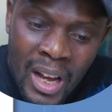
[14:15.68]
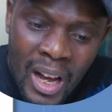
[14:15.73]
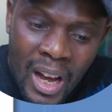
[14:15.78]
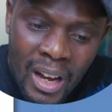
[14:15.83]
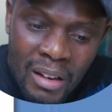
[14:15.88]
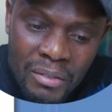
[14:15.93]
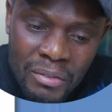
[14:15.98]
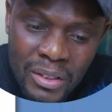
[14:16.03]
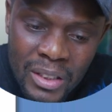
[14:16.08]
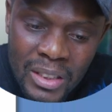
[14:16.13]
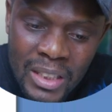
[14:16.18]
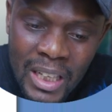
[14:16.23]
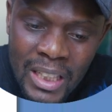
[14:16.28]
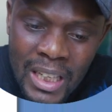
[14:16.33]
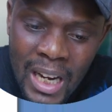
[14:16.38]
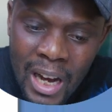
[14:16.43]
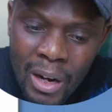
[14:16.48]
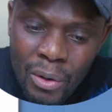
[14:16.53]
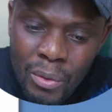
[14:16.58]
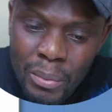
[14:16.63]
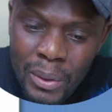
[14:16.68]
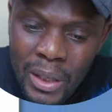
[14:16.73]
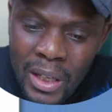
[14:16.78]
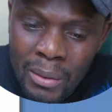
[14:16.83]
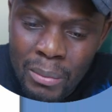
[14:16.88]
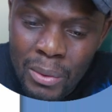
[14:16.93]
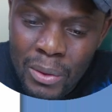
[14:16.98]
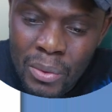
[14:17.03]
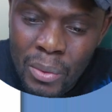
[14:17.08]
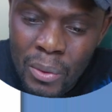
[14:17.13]
I feel that I will be
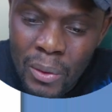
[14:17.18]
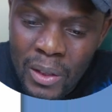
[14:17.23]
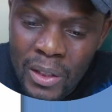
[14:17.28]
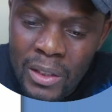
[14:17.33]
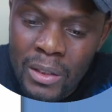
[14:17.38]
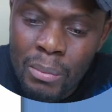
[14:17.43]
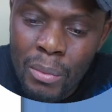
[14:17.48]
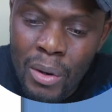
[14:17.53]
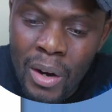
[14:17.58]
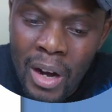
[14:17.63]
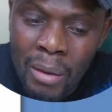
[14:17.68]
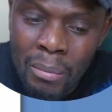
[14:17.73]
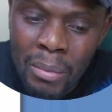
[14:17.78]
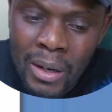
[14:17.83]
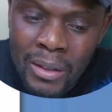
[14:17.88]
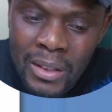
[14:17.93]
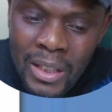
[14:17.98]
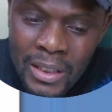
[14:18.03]
able to learn more about